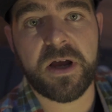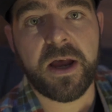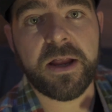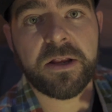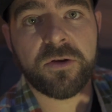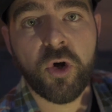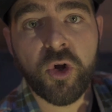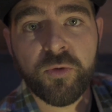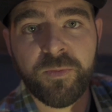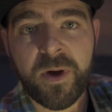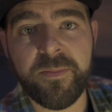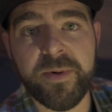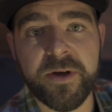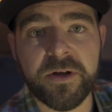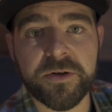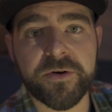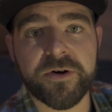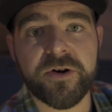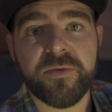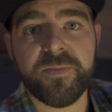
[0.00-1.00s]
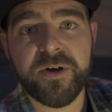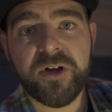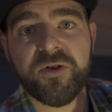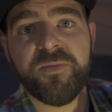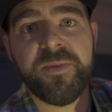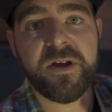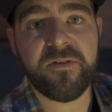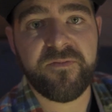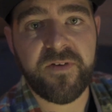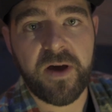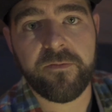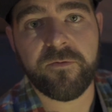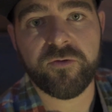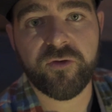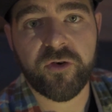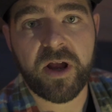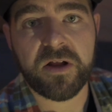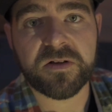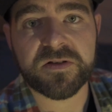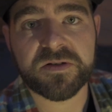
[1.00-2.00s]
I told my builder to build me a
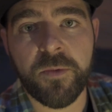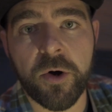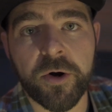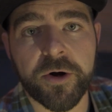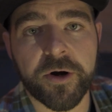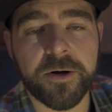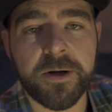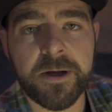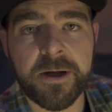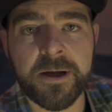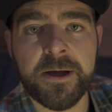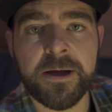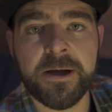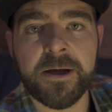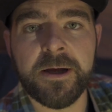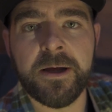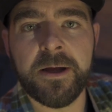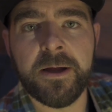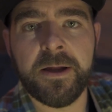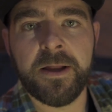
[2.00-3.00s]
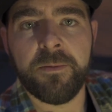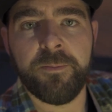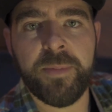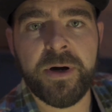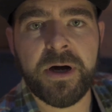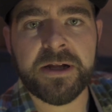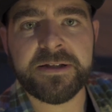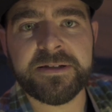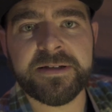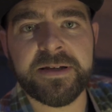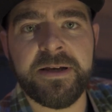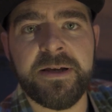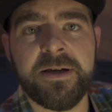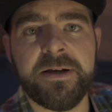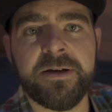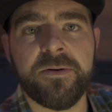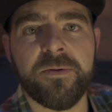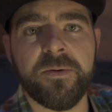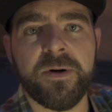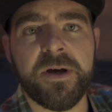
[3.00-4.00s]
500-gallon smoker. But
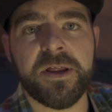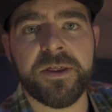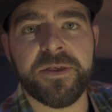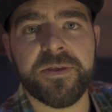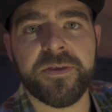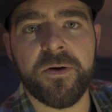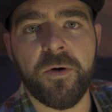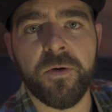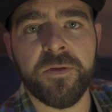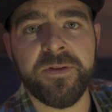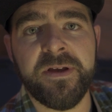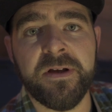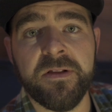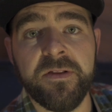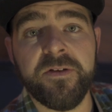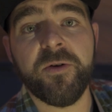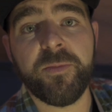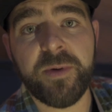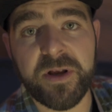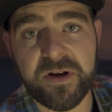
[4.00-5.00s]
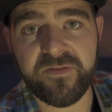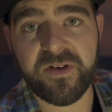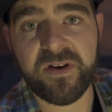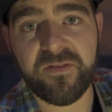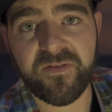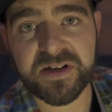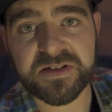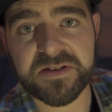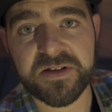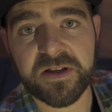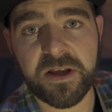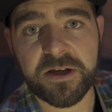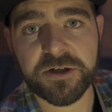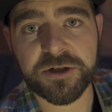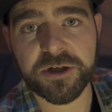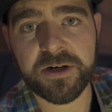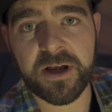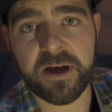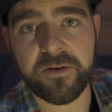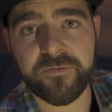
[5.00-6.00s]
with only a little bit of
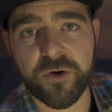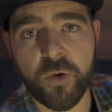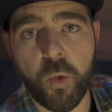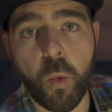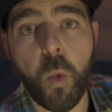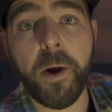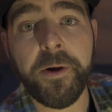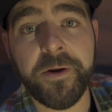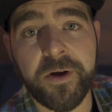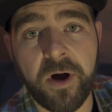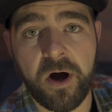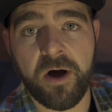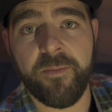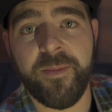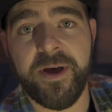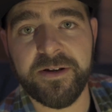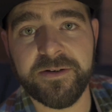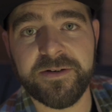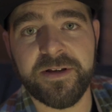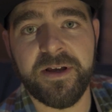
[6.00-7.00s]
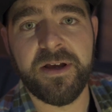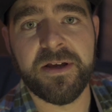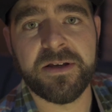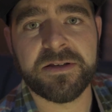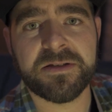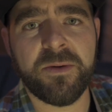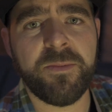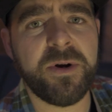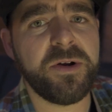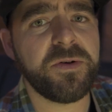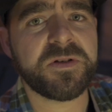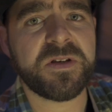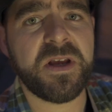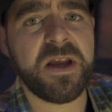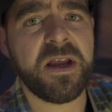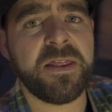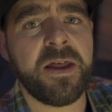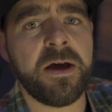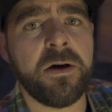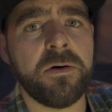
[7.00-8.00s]
investigation, after one comment, somebody was
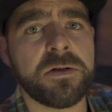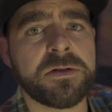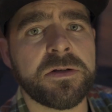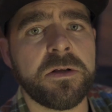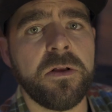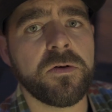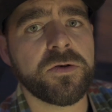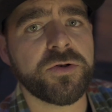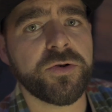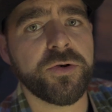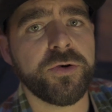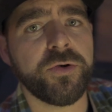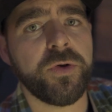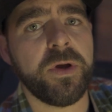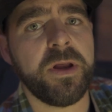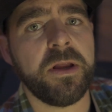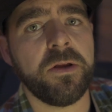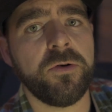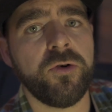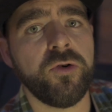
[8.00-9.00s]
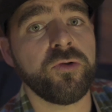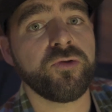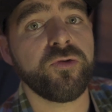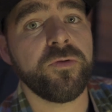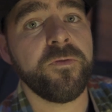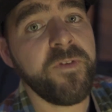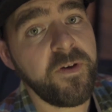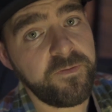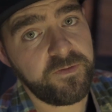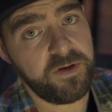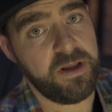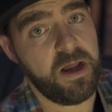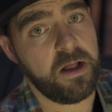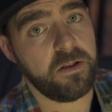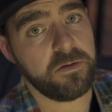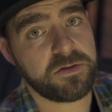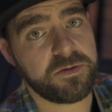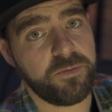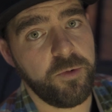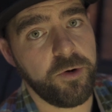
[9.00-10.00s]
saying that was closer to a
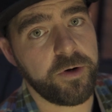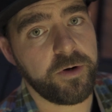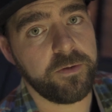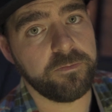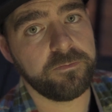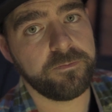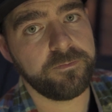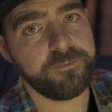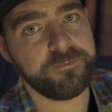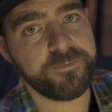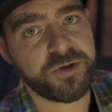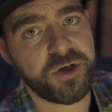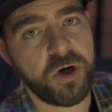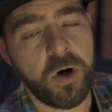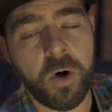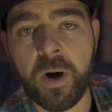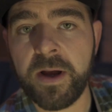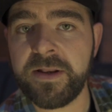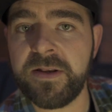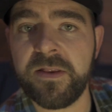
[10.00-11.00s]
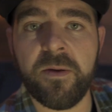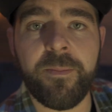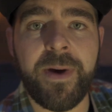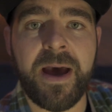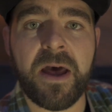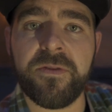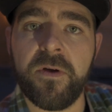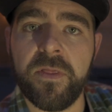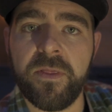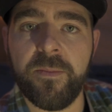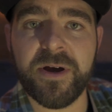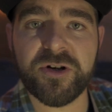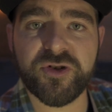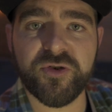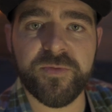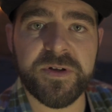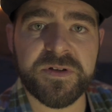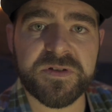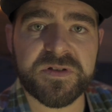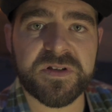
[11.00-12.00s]
250-gallon smoker. So I did the math on the
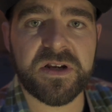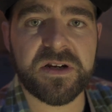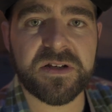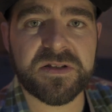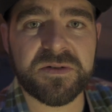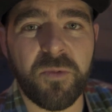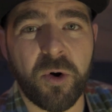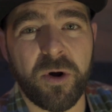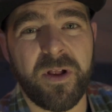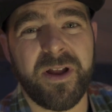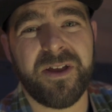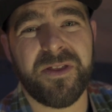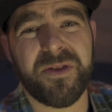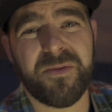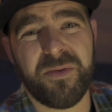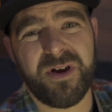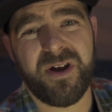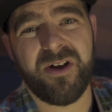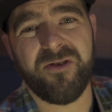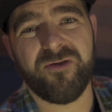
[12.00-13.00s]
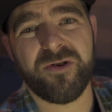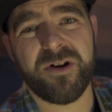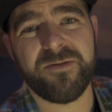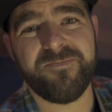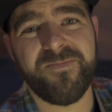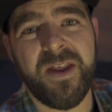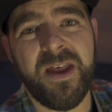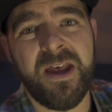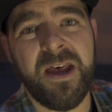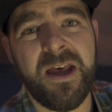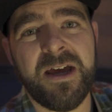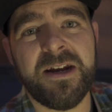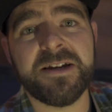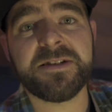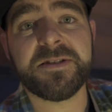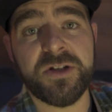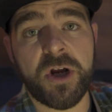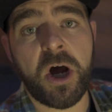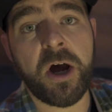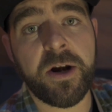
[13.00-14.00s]
measurements, and it's more like a 300. It
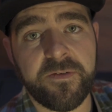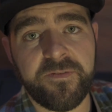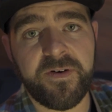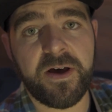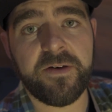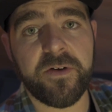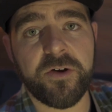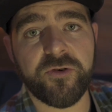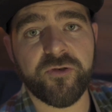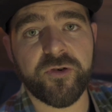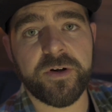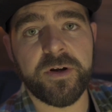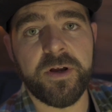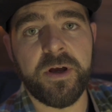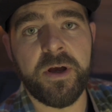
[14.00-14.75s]
is not a 500.